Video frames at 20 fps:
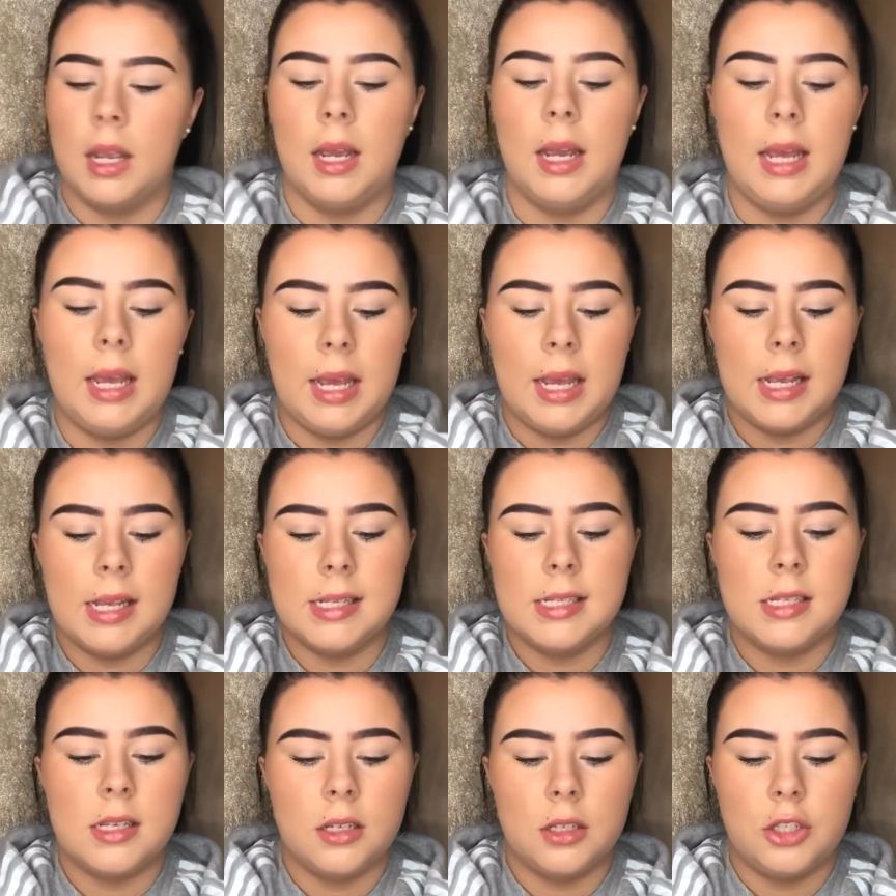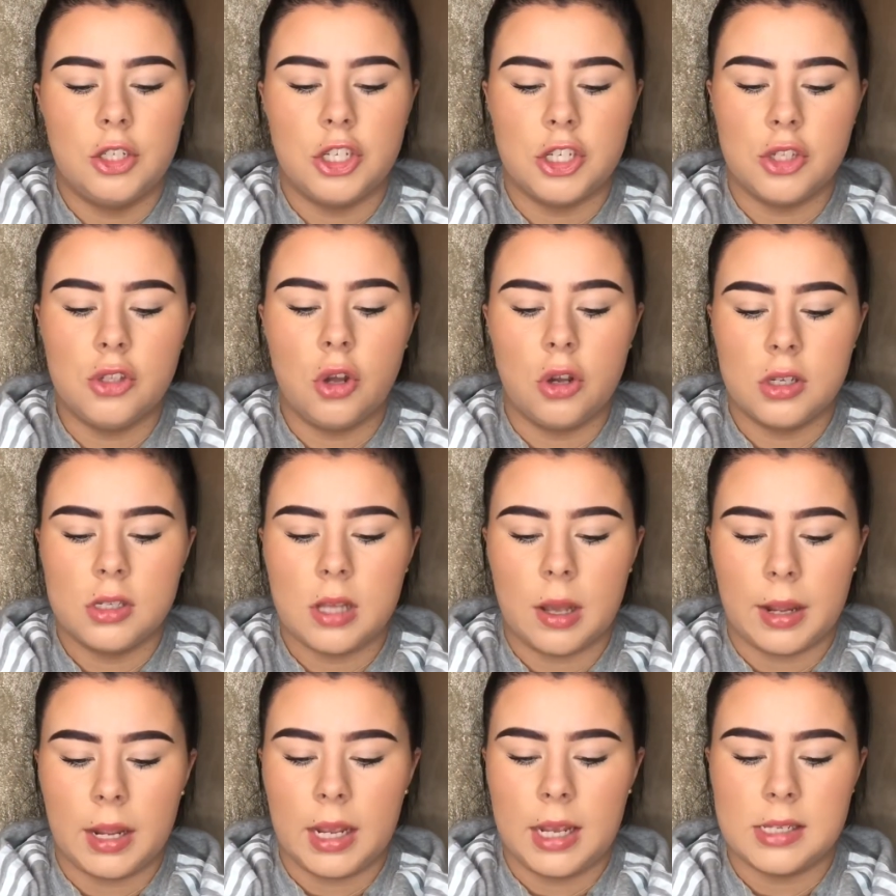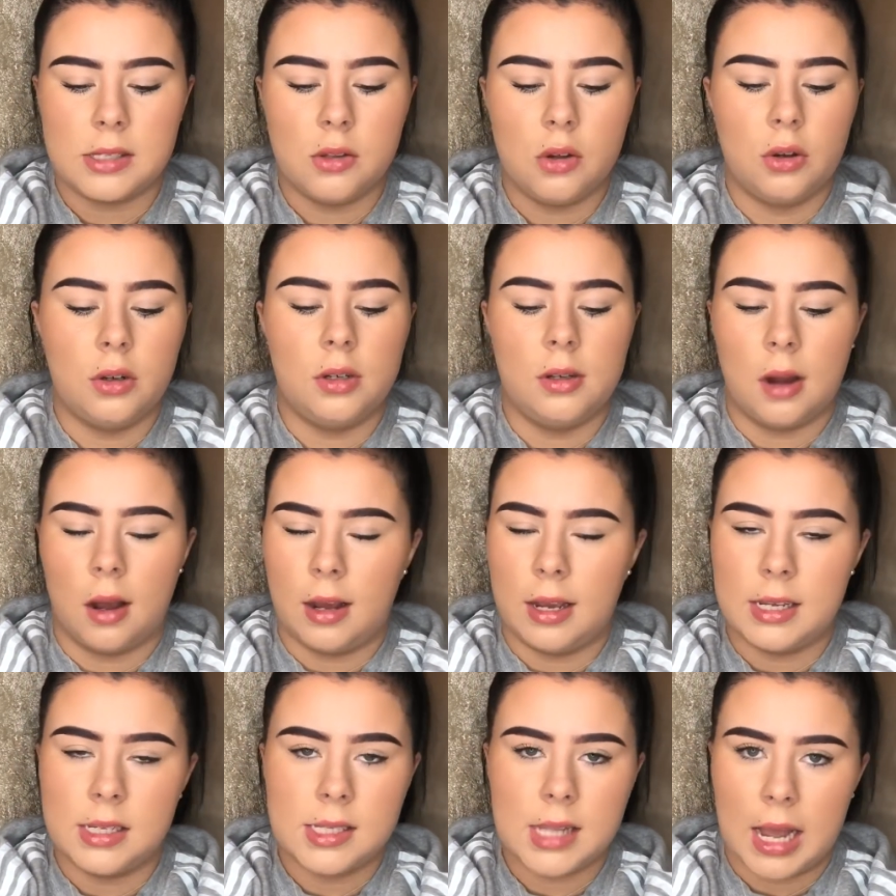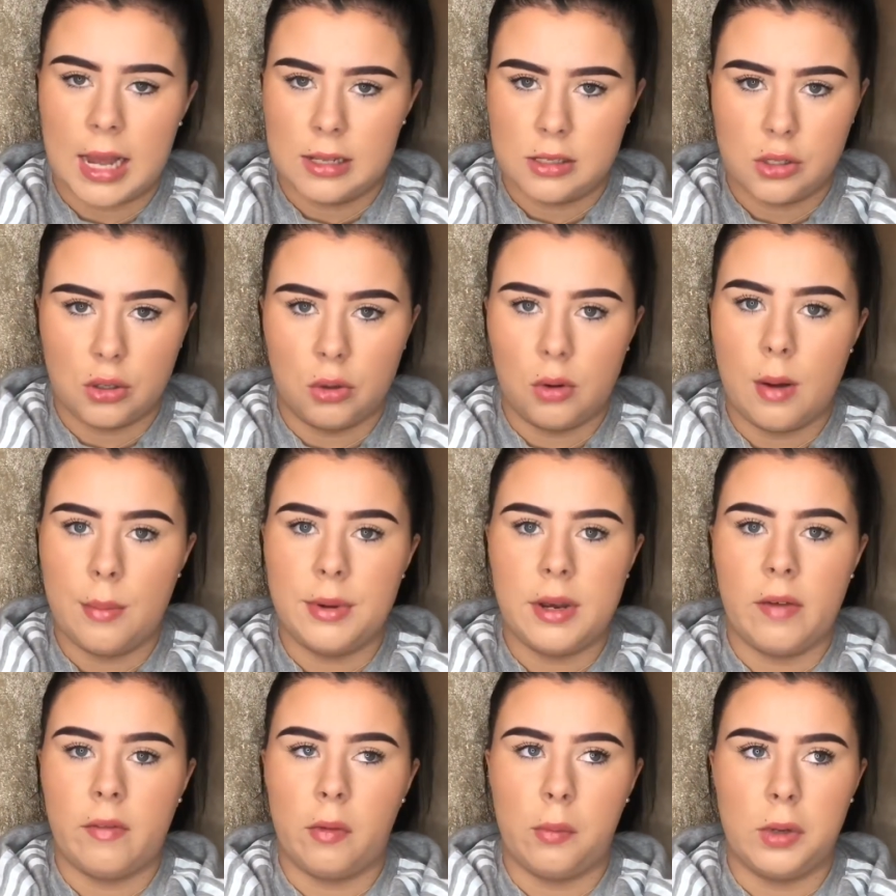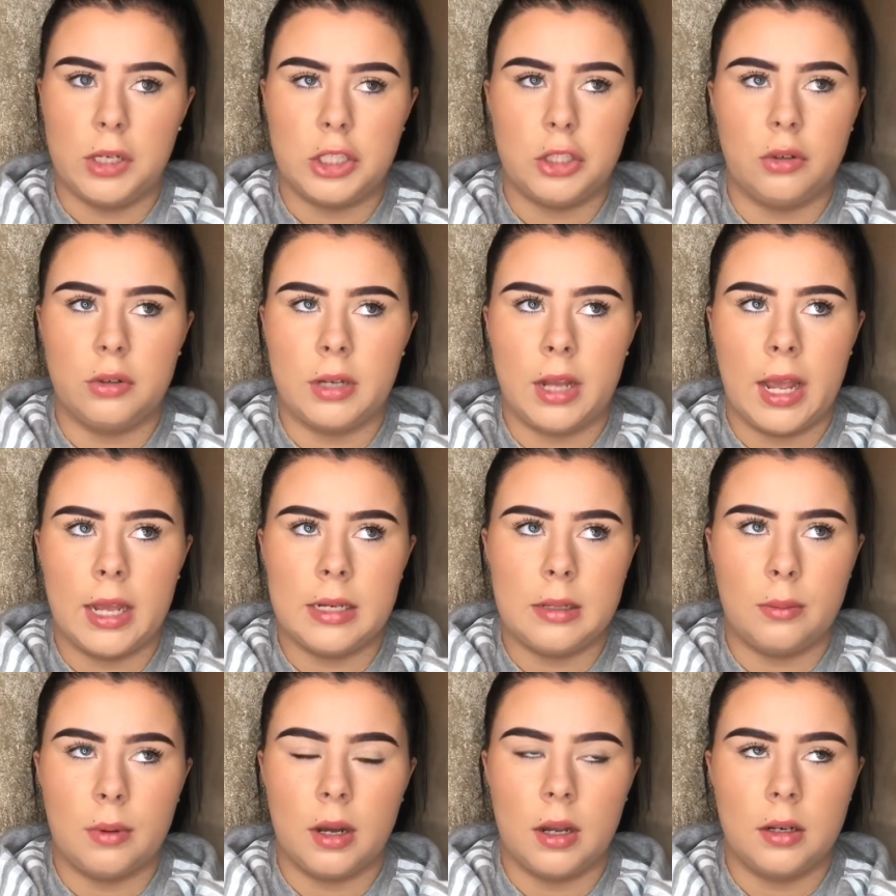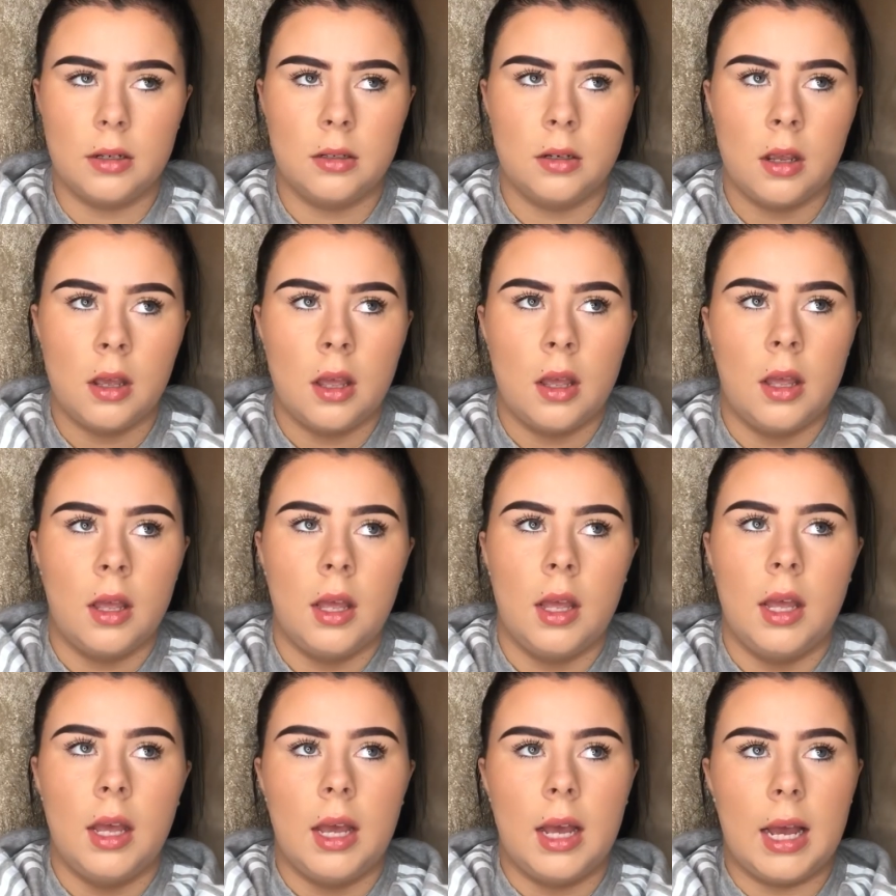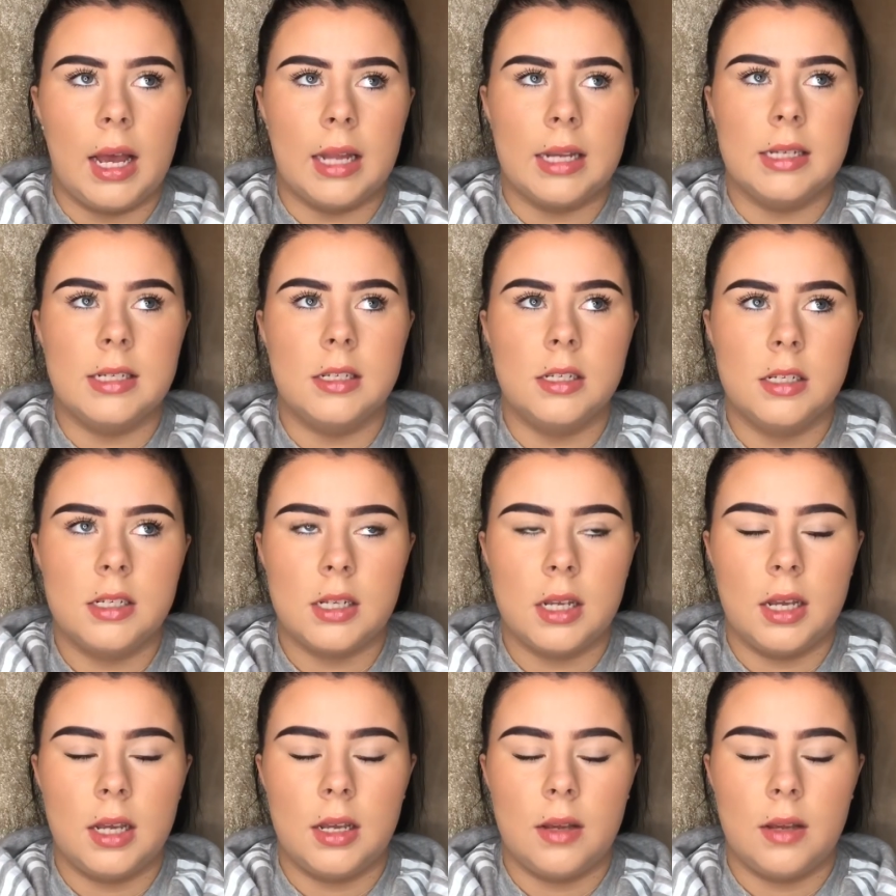it is just not saying, it's not nice at all. I would never wish it on anyone, and